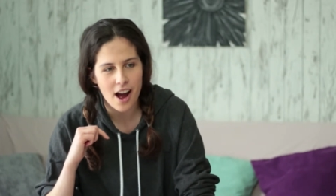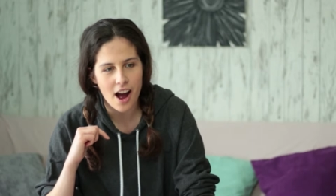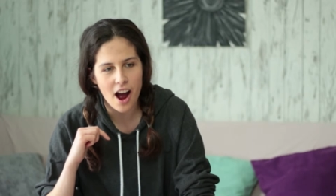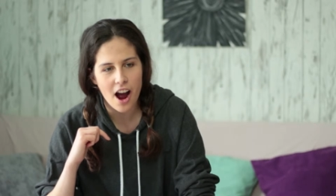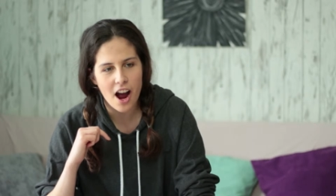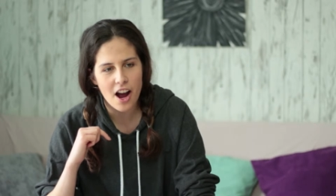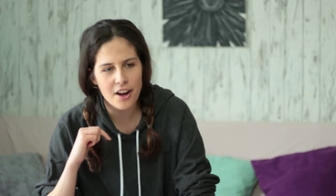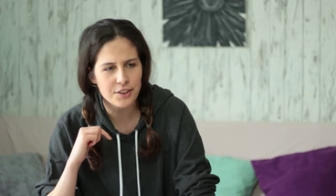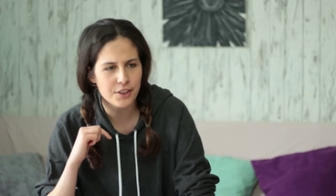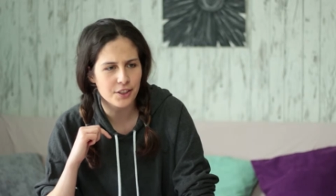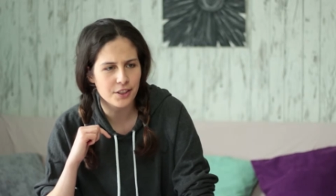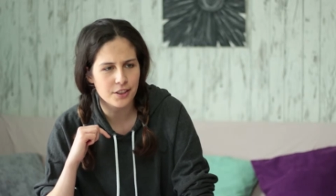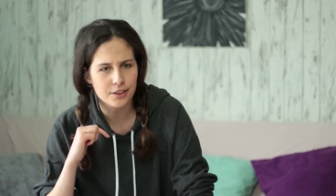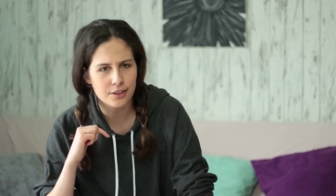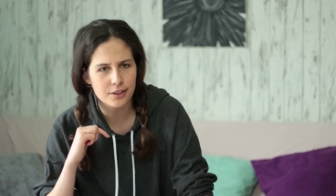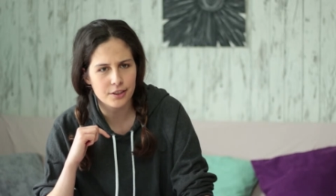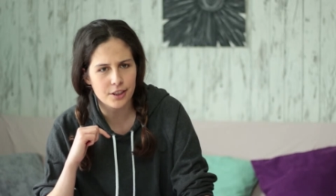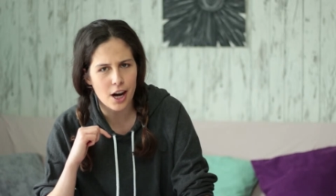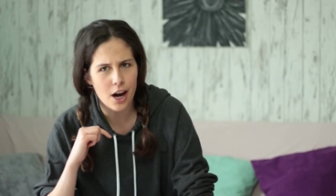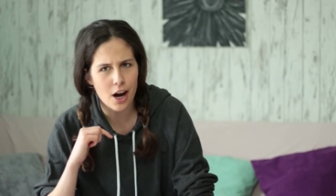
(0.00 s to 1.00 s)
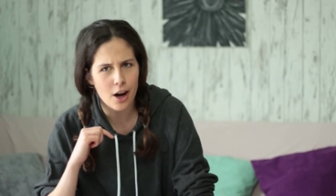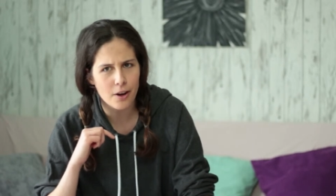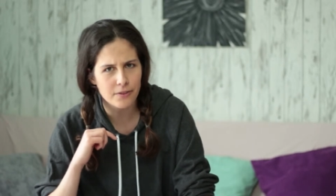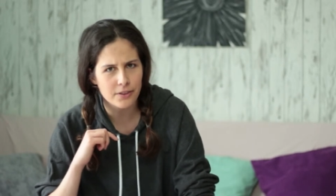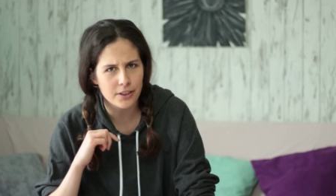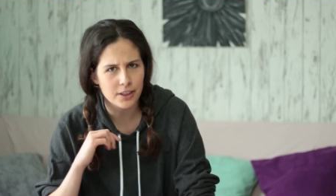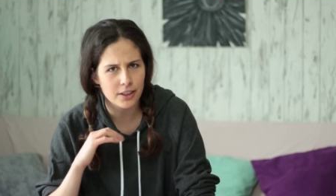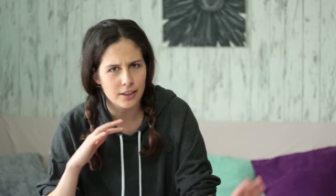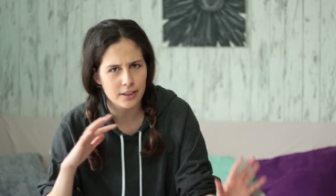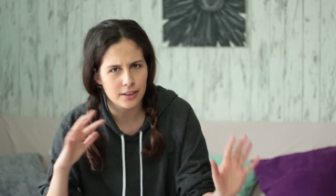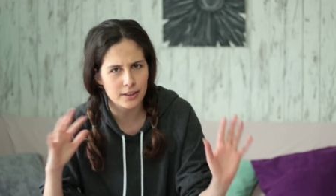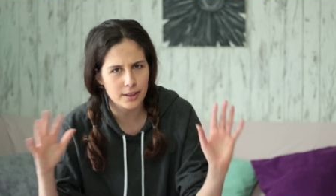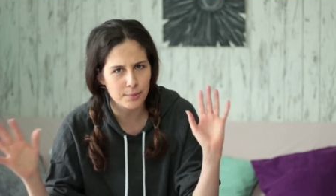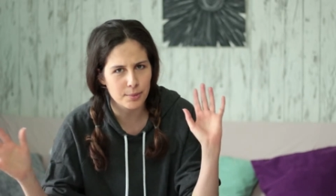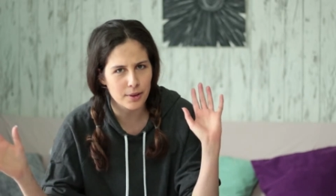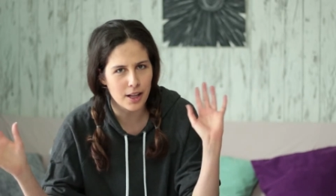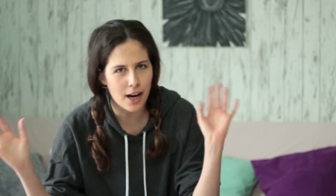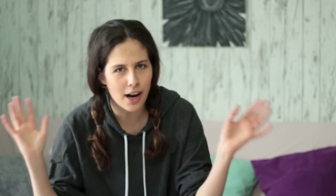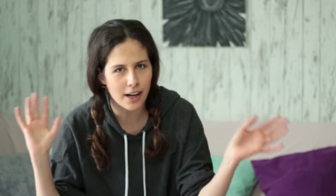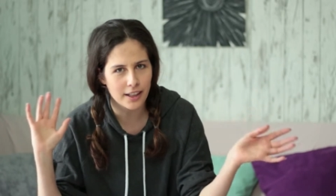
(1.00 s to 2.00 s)
art craft
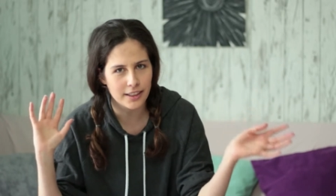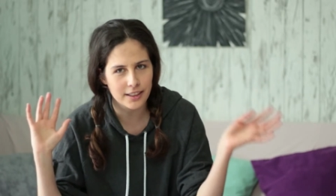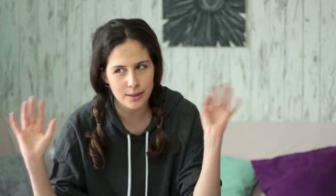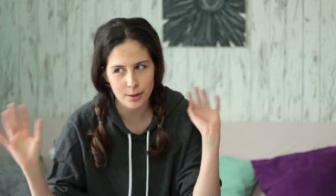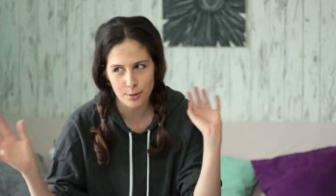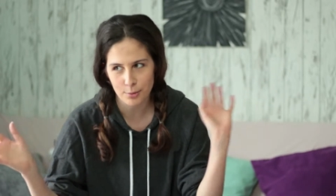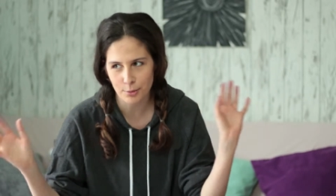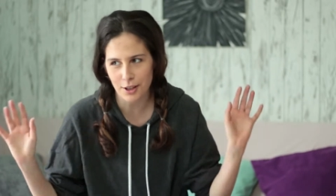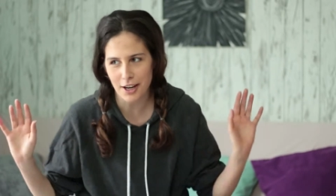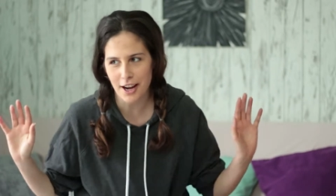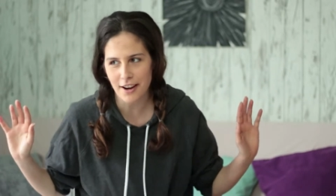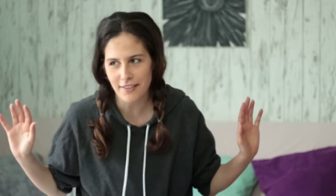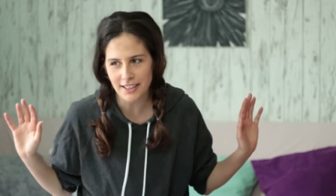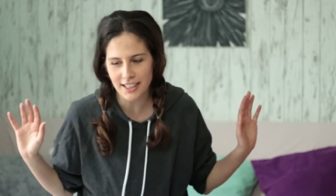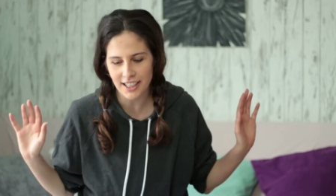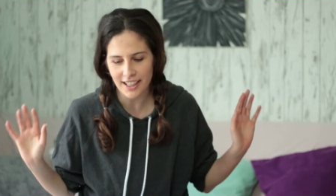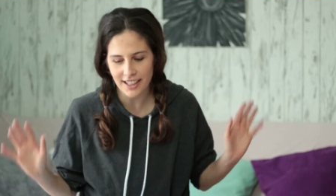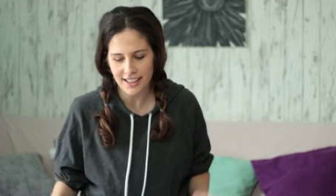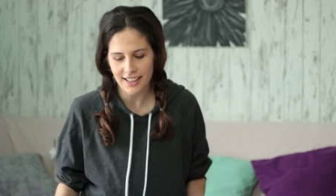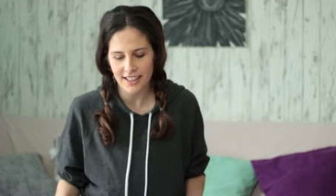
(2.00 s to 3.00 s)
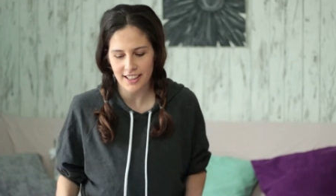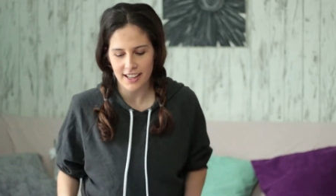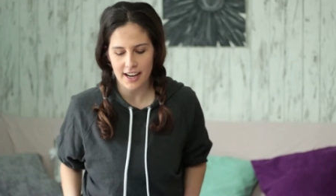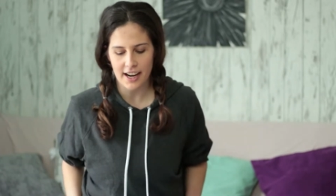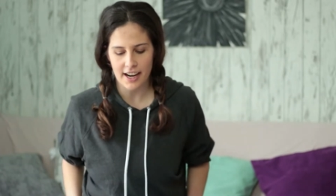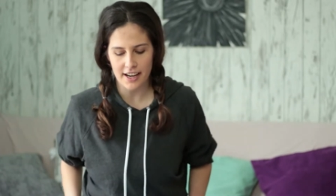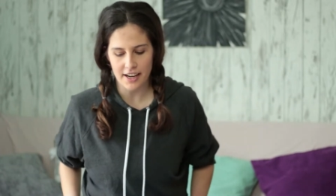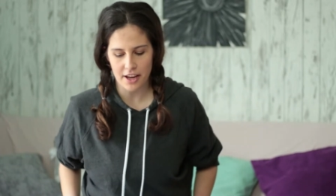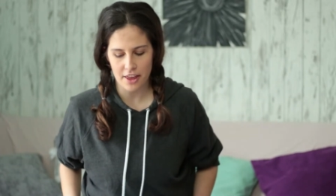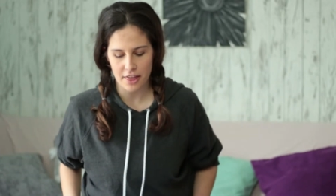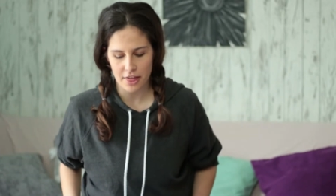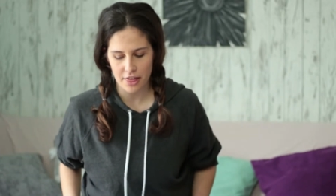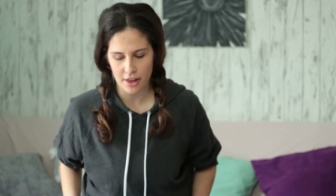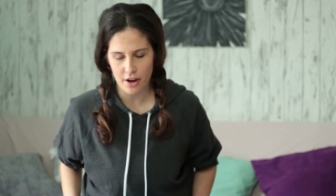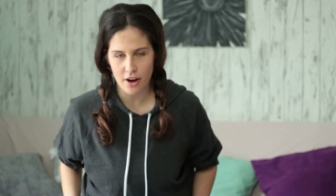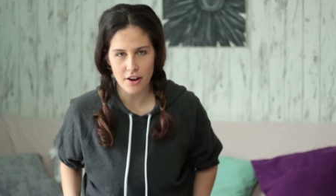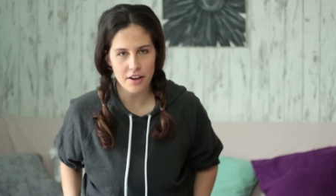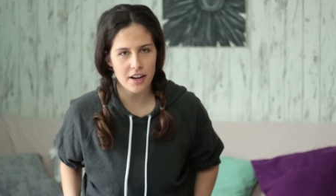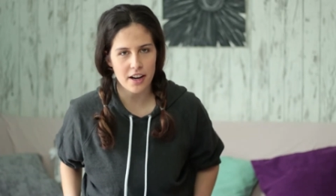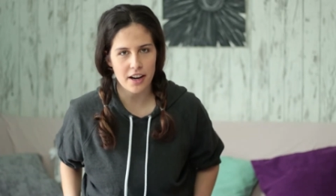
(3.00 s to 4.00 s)
supplies, whatever, and I
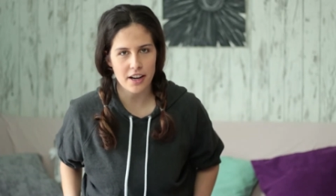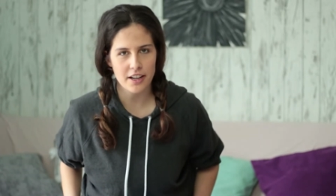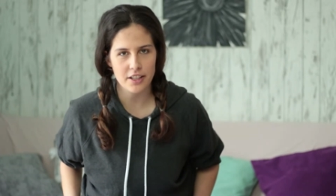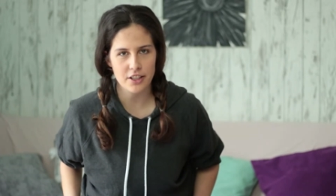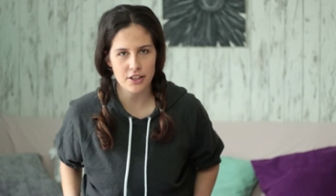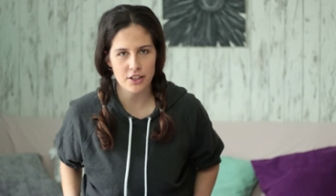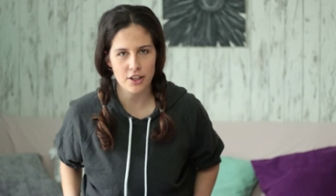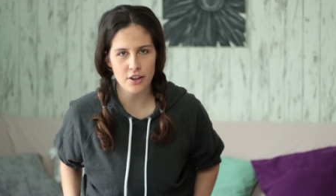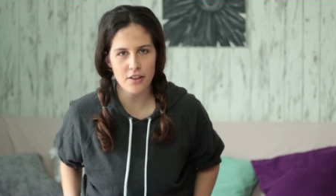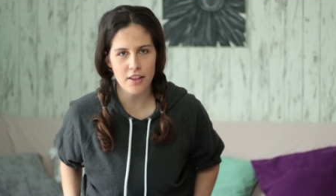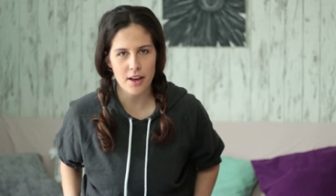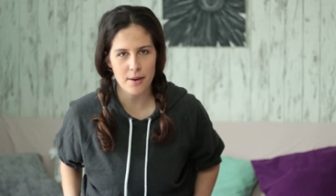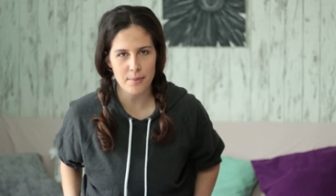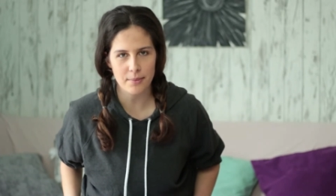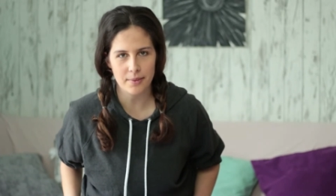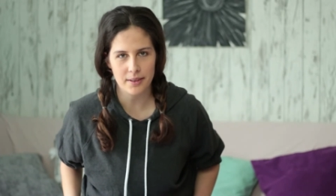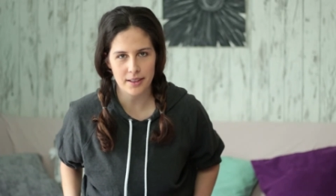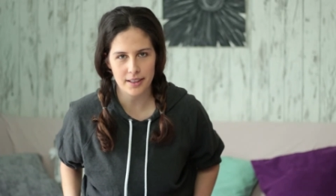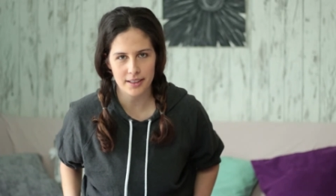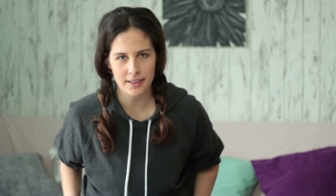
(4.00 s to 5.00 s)
thought I'd show them.